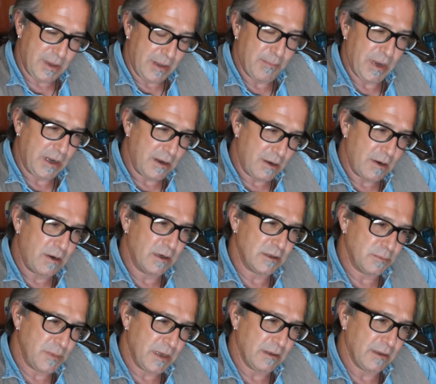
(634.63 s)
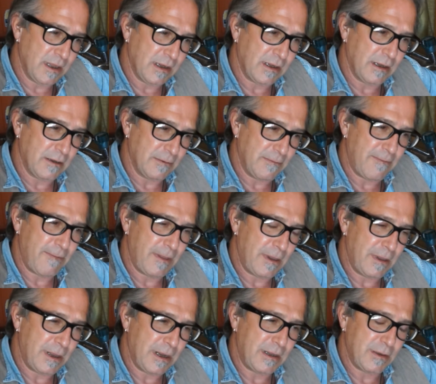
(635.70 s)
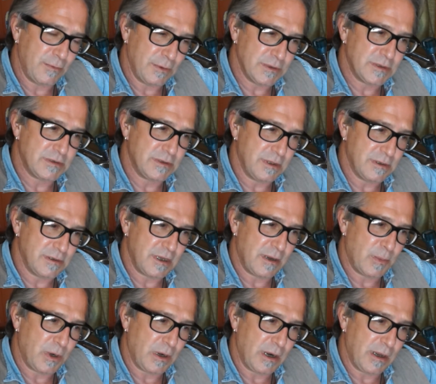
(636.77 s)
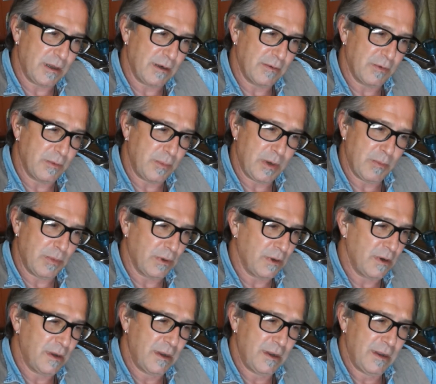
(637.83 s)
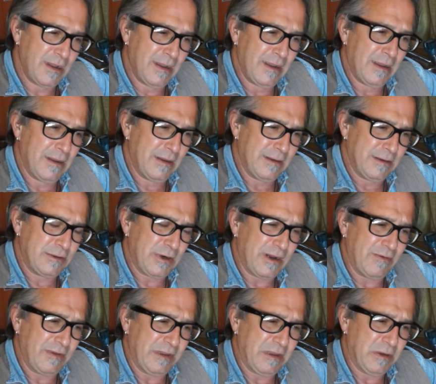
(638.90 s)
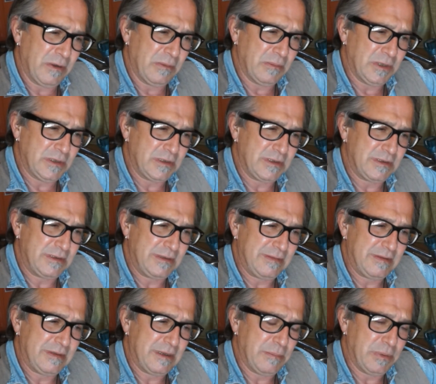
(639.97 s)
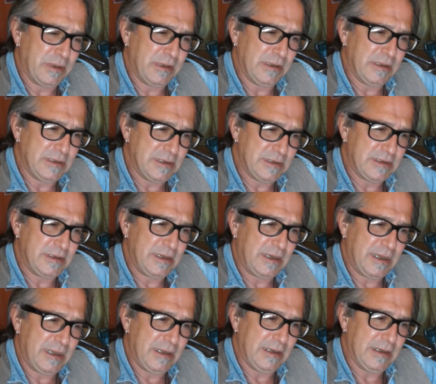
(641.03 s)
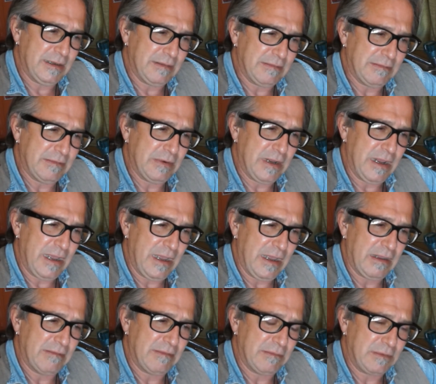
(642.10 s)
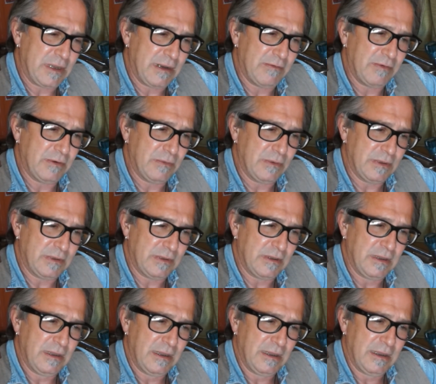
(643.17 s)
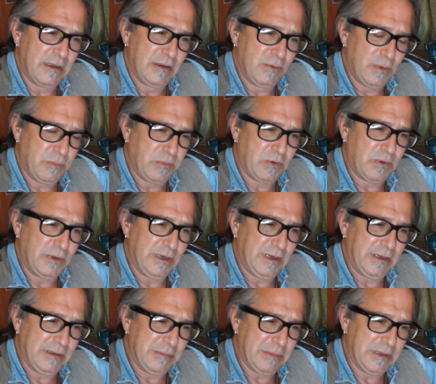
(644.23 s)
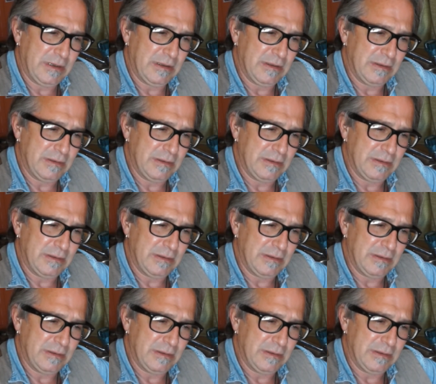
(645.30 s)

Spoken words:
My car smelled like it was the summer. I can remember driving home just completely sticky and covered with whipped cream and